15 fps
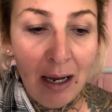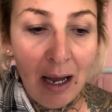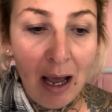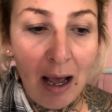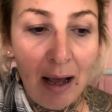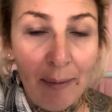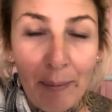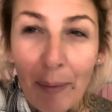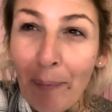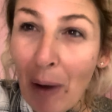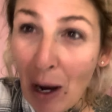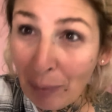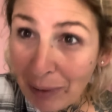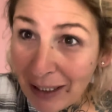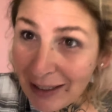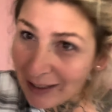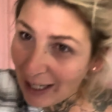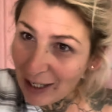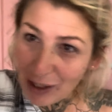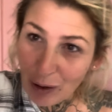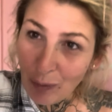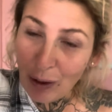But I'm going to
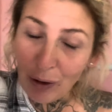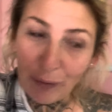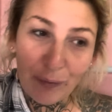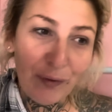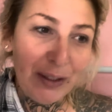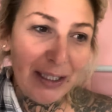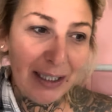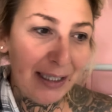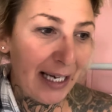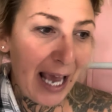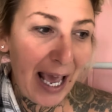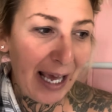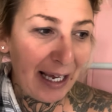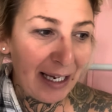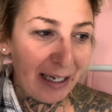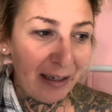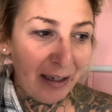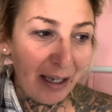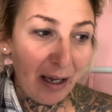take you along for today.